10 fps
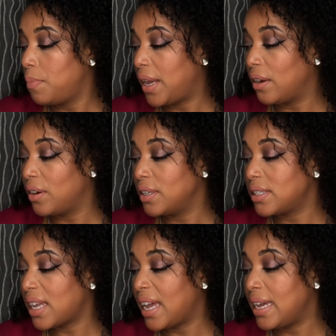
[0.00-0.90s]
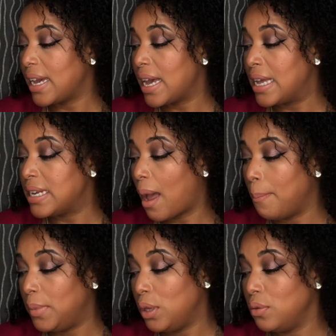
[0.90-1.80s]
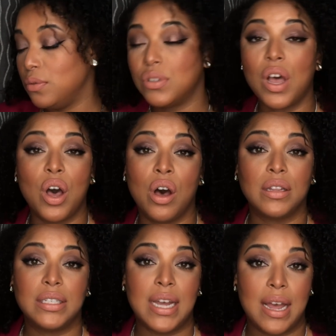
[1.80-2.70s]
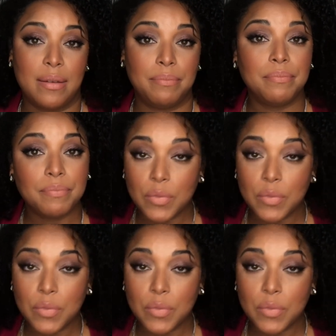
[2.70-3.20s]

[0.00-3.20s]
Paris, and Muse all the time.